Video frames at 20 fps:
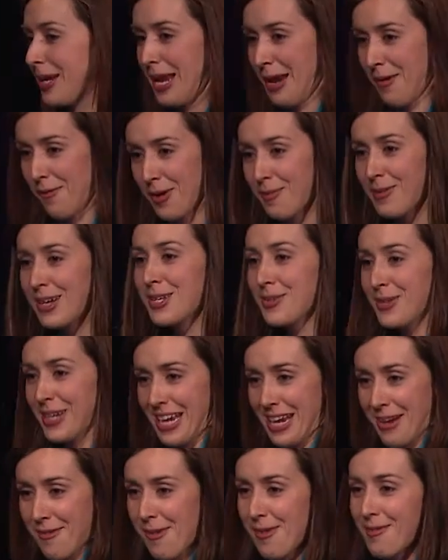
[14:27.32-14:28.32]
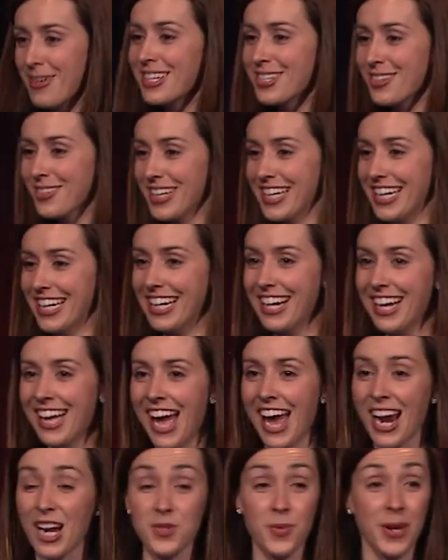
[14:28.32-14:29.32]
here? What am I doing here? What am I doing here?
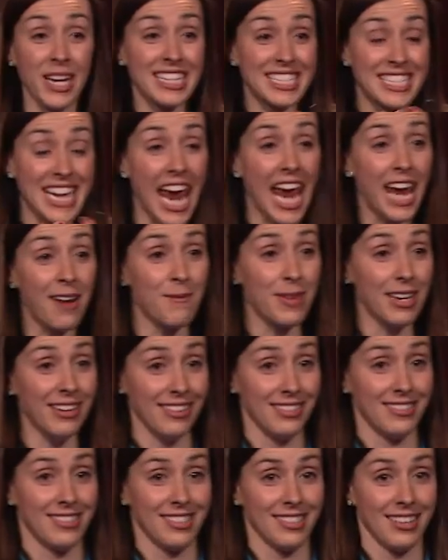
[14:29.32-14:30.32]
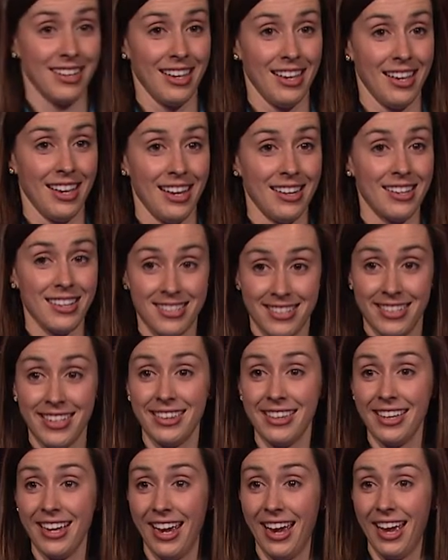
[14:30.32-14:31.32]
Because we had 10 minutes to sit
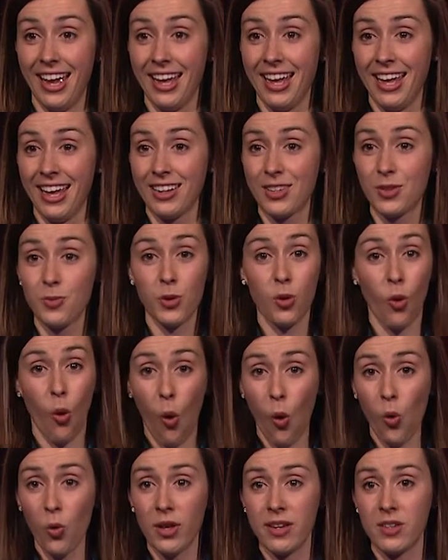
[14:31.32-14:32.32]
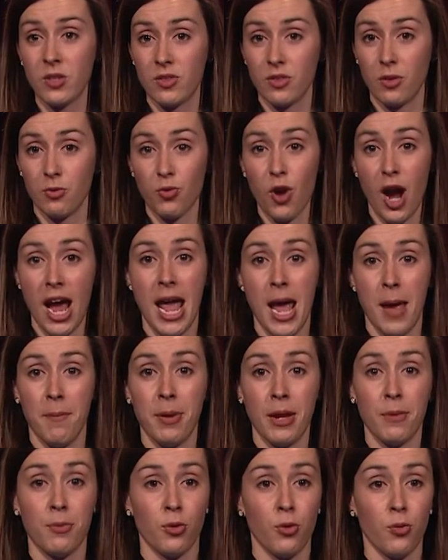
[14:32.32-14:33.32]
there with all these right-hand
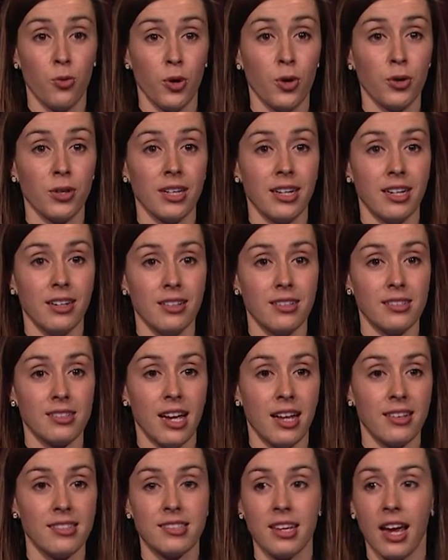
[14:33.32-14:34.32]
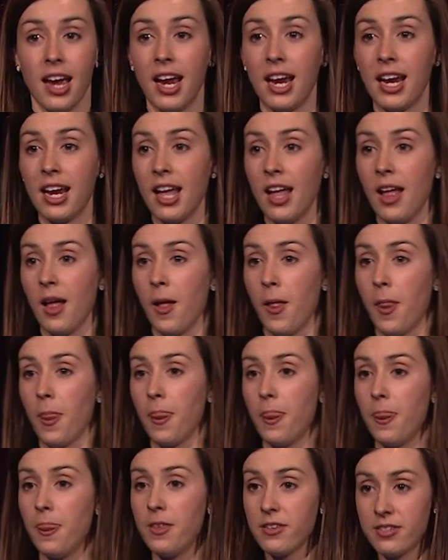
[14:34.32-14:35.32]
people with world leaders and say,
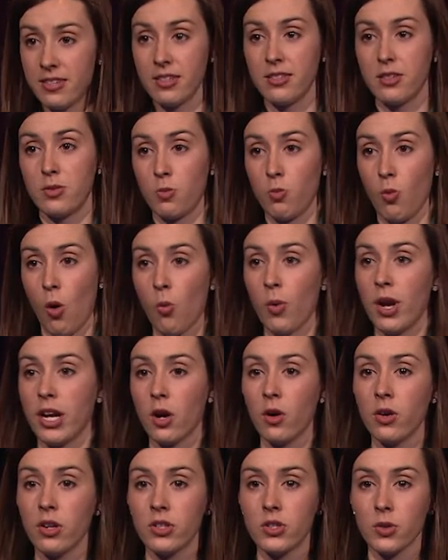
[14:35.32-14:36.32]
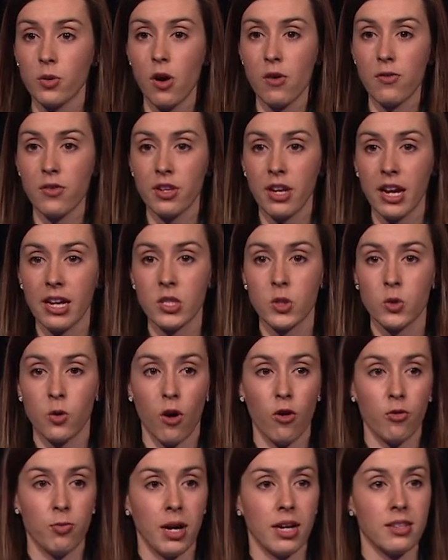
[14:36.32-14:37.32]
this is what we're going to do over the next
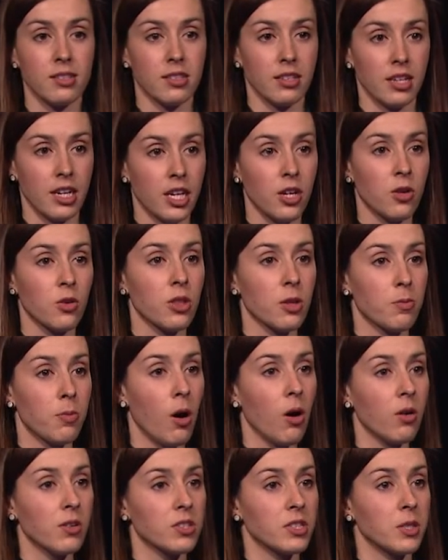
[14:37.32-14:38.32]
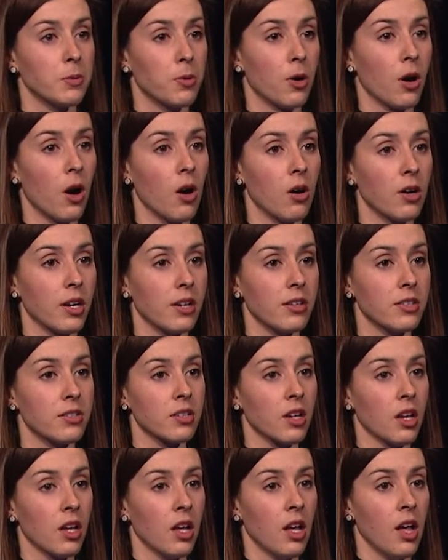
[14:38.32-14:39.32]
12 months, and here are the policy priorities
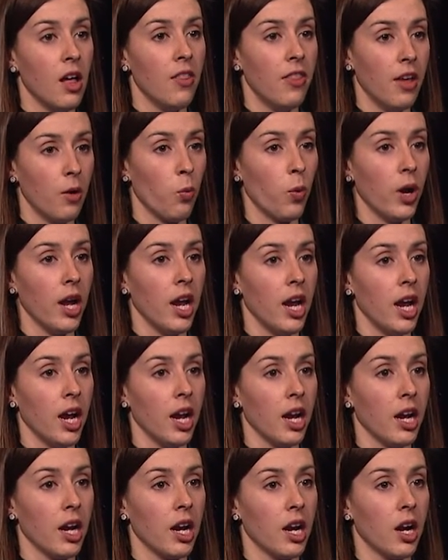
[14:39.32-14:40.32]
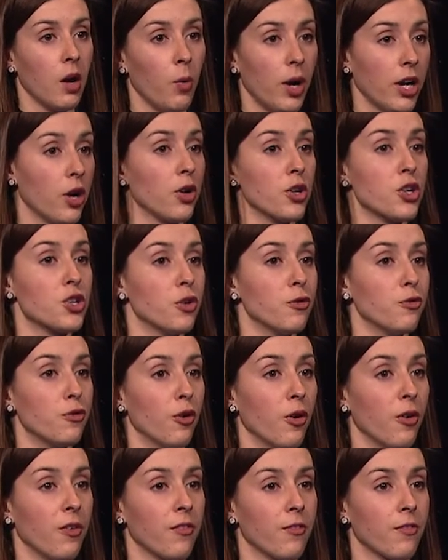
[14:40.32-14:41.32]
that we're going to shoot for.